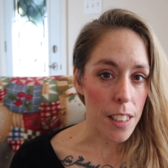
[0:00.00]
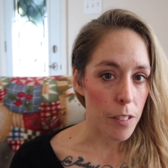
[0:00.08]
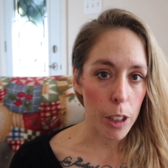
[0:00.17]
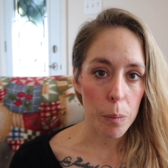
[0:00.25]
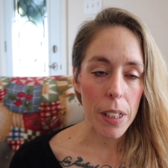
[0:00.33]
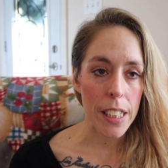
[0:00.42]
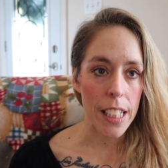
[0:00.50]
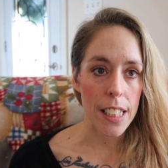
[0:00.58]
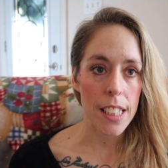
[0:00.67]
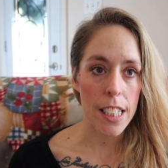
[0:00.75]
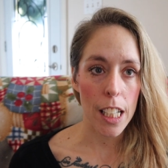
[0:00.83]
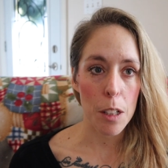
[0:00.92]
severe P T
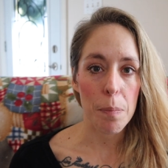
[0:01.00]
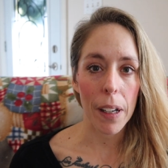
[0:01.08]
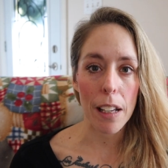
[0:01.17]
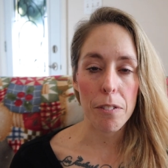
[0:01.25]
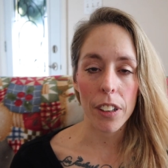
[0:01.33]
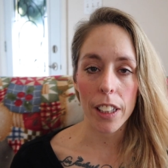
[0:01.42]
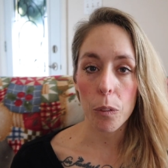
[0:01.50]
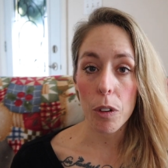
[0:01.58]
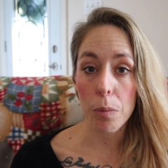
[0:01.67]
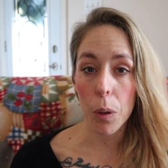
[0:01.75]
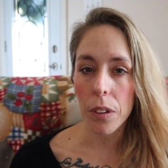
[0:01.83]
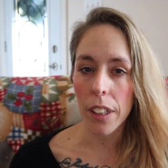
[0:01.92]
S D, but I feel like
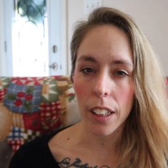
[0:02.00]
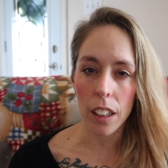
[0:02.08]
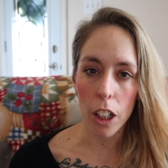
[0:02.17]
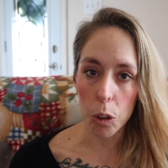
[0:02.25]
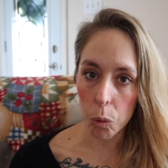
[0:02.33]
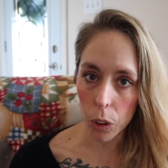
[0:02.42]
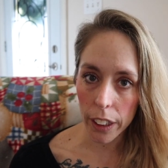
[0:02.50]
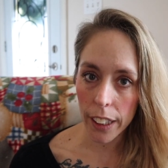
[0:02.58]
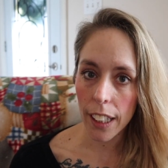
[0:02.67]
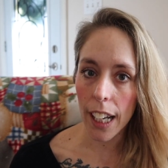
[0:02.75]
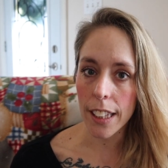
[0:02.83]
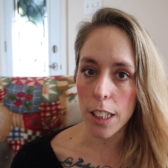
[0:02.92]
we've both done a lot of
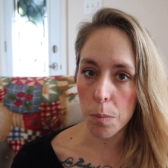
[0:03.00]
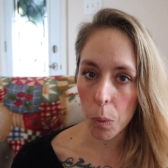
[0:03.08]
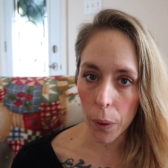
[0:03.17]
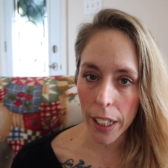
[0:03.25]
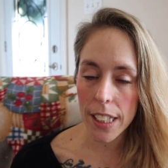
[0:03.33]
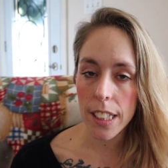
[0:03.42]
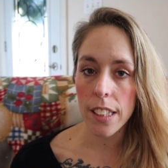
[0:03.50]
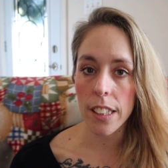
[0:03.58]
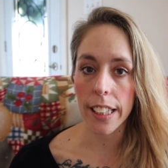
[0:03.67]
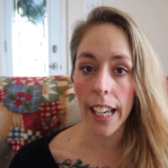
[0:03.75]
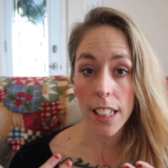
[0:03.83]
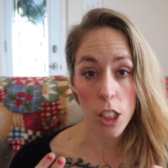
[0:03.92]
work at this point to
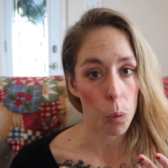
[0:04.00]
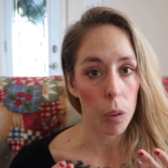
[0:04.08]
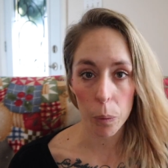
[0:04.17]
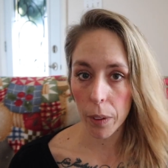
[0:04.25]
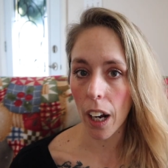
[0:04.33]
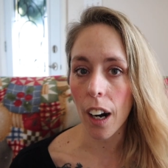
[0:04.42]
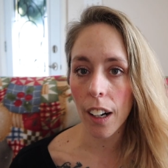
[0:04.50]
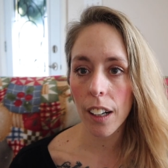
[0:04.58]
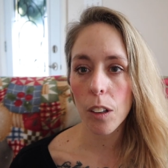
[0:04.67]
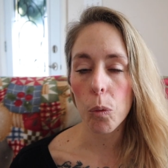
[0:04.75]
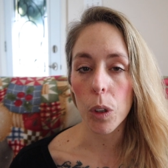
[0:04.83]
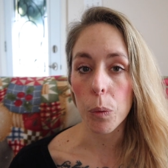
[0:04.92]
get to where we
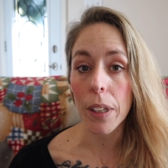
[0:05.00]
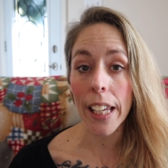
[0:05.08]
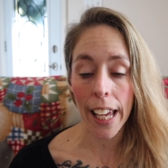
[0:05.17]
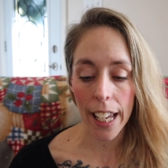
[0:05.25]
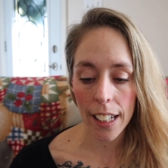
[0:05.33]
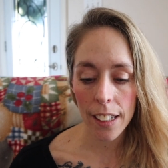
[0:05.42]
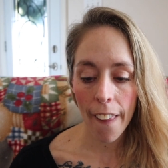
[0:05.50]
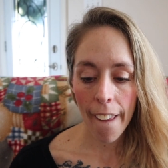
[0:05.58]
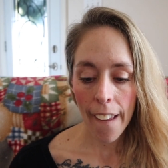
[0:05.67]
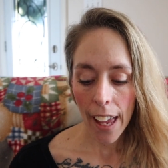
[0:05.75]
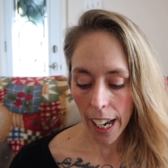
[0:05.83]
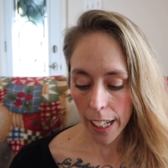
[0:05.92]
are, where we can.
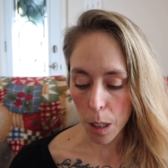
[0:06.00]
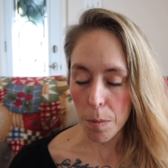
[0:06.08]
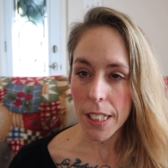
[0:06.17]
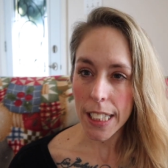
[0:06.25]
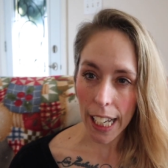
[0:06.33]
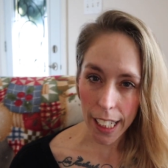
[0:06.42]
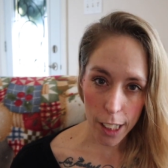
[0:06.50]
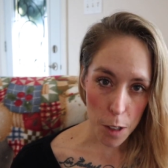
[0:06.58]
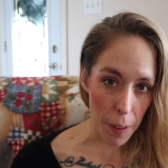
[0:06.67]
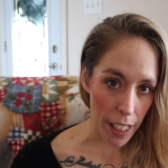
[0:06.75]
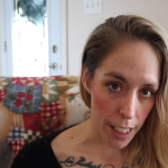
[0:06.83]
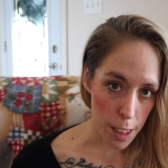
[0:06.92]
And I'm sad that
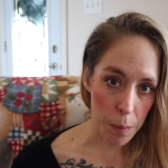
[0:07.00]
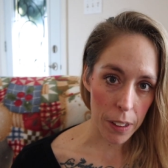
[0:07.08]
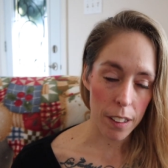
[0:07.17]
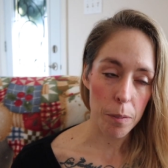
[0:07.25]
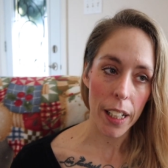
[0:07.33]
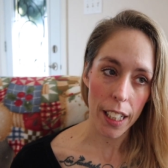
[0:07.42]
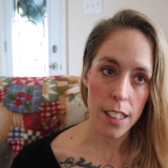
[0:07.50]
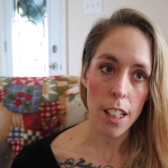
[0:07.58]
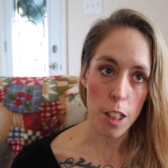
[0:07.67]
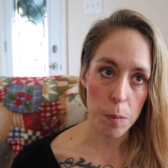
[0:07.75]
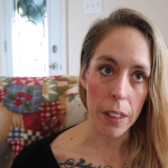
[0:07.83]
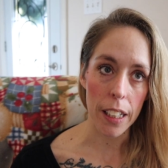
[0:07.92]
my husband, my
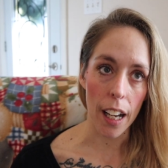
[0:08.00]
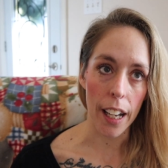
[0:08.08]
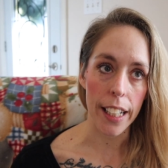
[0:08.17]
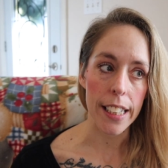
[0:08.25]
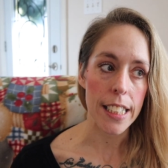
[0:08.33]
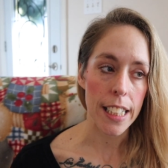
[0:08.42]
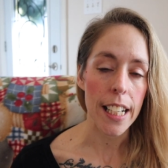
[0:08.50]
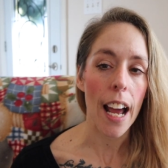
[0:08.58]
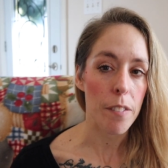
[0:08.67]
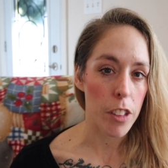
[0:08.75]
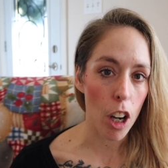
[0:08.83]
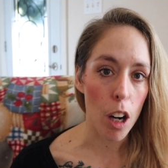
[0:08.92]
ex-husband and I didn't
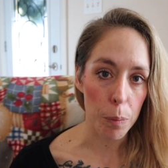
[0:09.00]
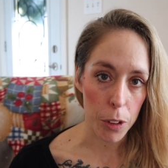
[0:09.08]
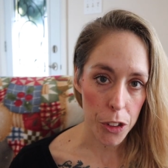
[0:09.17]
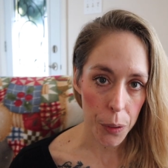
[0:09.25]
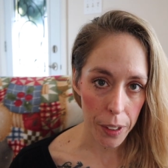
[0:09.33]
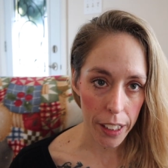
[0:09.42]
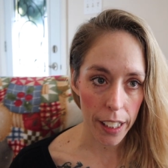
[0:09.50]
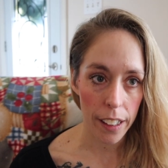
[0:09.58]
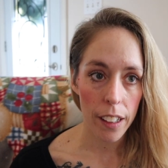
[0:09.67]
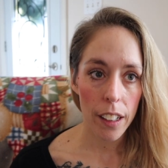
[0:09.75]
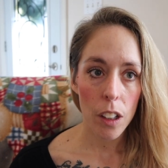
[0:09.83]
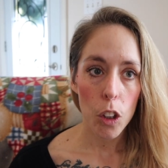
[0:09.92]
have the opportunity
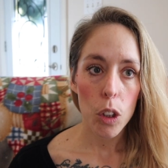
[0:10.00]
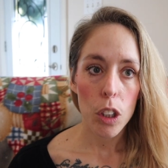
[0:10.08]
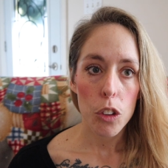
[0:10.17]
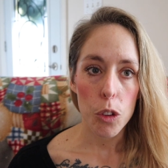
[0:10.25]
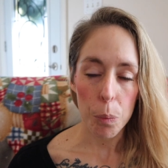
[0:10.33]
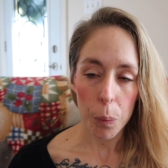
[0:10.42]
to